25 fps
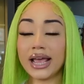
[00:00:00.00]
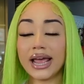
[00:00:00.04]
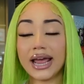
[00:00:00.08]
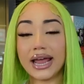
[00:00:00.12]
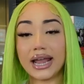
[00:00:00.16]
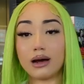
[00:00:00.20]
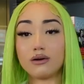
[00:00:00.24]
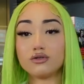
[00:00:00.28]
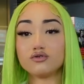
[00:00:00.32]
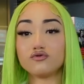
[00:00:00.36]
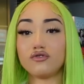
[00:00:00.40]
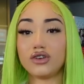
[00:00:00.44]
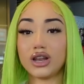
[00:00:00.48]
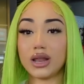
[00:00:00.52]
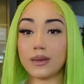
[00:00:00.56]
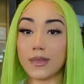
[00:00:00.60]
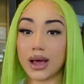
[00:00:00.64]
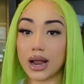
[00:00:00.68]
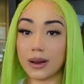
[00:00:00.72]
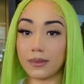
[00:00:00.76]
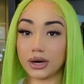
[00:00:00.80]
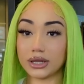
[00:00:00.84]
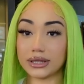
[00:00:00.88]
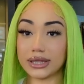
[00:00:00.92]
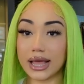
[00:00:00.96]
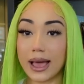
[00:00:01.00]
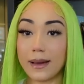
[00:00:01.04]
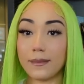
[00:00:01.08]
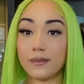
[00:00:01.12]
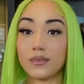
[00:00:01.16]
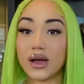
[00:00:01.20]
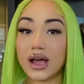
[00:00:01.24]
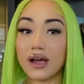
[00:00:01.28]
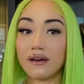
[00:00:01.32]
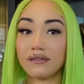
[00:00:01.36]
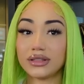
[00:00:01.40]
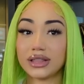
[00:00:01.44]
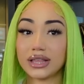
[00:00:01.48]
And I was really mad about that.
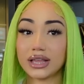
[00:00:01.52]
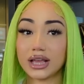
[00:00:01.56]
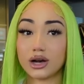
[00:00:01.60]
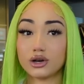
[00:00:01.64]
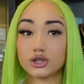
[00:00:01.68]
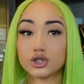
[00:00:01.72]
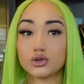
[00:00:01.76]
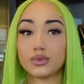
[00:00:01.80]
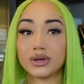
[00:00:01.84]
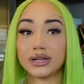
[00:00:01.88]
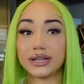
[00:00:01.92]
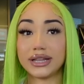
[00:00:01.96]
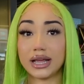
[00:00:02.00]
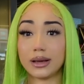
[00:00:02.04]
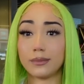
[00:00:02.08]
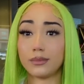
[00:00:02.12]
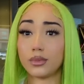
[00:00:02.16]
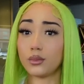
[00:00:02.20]
But everything else we did.